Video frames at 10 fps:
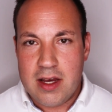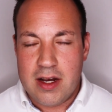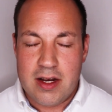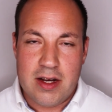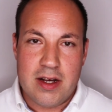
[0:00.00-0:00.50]

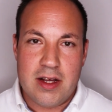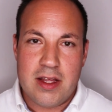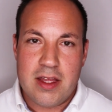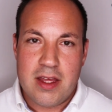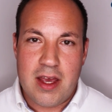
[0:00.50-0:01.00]

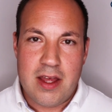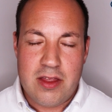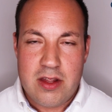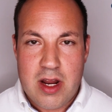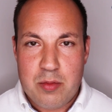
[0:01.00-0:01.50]

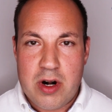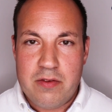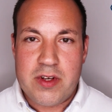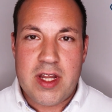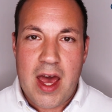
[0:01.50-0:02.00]
and the number
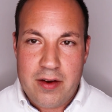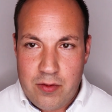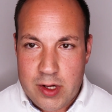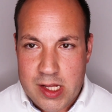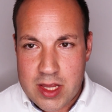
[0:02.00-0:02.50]
of dead
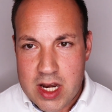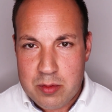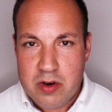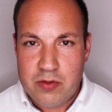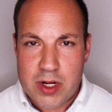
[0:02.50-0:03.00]
versus the
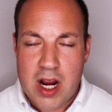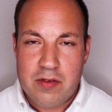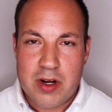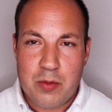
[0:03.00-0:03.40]
number of recovered.